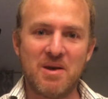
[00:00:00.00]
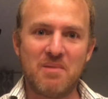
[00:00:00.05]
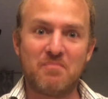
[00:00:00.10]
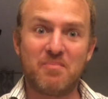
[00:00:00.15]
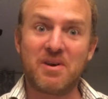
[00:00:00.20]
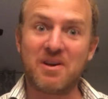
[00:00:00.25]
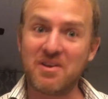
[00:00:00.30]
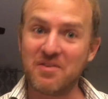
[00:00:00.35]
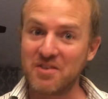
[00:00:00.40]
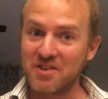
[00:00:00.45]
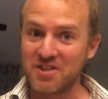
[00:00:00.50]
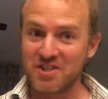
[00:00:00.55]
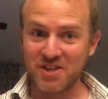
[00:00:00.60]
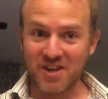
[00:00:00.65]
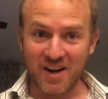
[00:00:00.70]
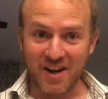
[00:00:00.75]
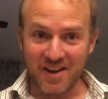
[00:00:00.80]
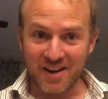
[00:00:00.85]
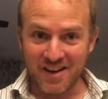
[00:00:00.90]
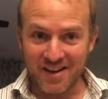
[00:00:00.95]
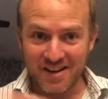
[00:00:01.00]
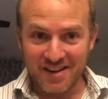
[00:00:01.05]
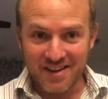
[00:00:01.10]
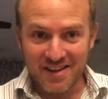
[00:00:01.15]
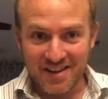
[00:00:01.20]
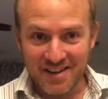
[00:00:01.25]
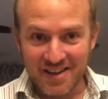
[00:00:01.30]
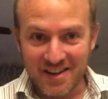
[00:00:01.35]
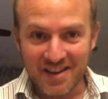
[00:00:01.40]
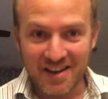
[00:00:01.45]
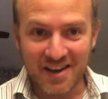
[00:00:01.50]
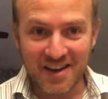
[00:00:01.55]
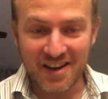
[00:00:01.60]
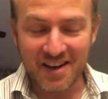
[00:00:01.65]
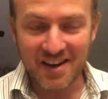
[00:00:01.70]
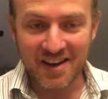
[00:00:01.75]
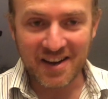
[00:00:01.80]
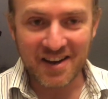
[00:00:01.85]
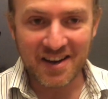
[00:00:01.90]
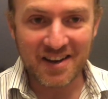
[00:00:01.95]
But give it a try.
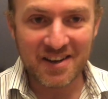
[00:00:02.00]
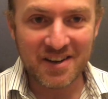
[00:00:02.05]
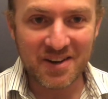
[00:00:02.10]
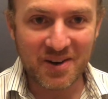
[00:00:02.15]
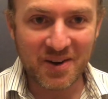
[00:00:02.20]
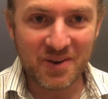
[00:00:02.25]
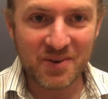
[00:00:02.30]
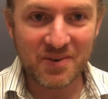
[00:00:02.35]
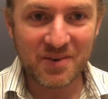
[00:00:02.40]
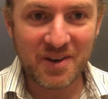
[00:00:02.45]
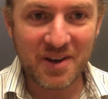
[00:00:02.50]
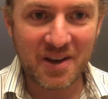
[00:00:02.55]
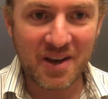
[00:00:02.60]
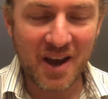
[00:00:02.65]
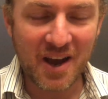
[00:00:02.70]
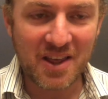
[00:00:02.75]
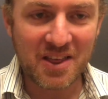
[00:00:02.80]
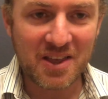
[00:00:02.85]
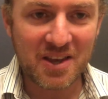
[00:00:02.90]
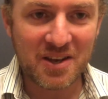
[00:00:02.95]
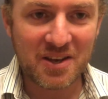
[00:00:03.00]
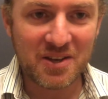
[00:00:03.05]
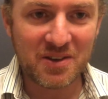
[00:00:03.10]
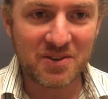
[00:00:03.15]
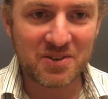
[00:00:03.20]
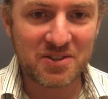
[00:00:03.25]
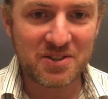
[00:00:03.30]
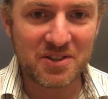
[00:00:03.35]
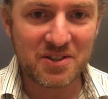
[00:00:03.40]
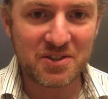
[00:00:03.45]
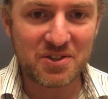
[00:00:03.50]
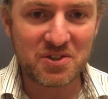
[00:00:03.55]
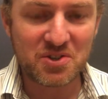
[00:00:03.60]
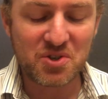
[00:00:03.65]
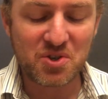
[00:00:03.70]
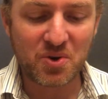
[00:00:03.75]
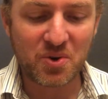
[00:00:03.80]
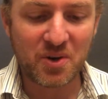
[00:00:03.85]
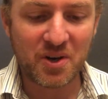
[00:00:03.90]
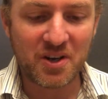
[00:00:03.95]
I think you'll still
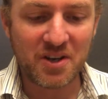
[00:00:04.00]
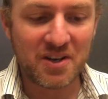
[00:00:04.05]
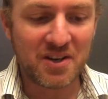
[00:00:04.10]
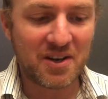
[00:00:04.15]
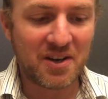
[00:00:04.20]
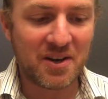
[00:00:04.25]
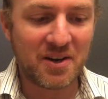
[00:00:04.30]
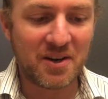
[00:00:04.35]
enjoy it.